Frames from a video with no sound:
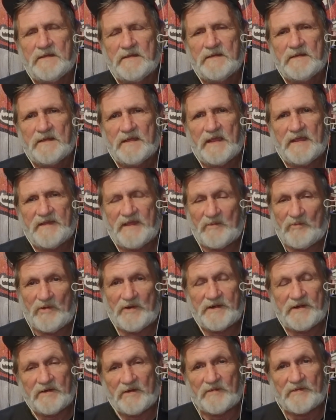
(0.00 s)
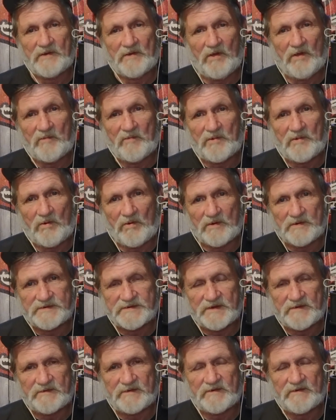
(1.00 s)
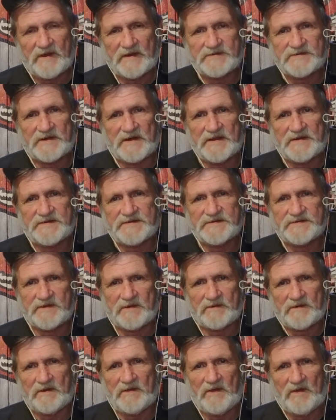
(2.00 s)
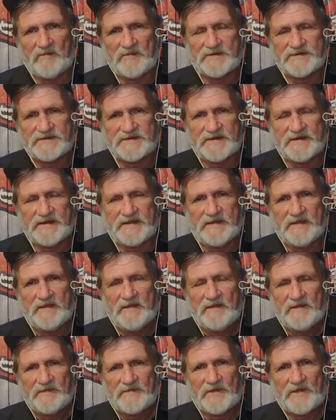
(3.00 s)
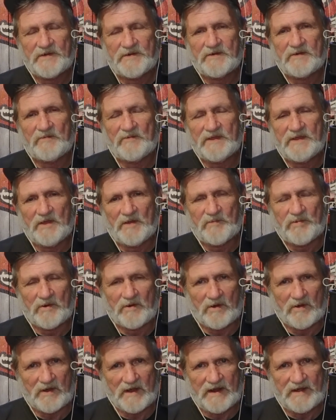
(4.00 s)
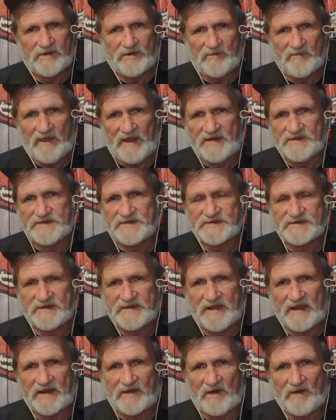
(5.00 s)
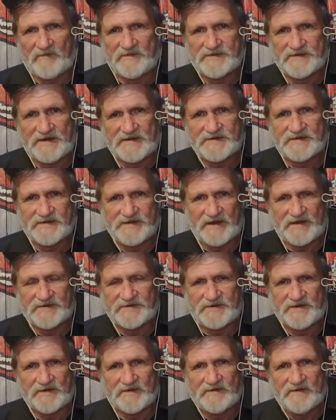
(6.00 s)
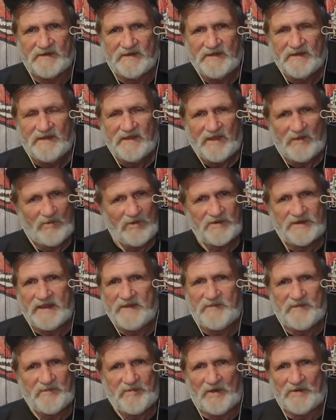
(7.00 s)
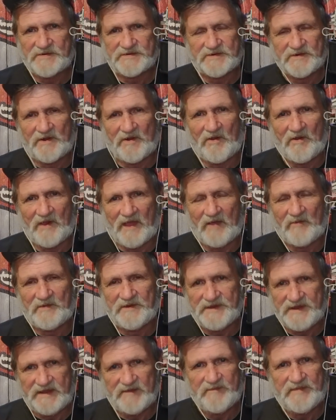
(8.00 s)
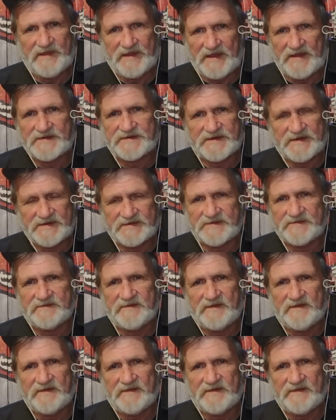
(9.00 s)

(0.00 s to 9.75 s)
and they won it on their home court. So congratulations, Oklahoma City Thunder, and we hope our Orlando Magic's in that conversation next year. And we'll keep you posted on all that when the NBA season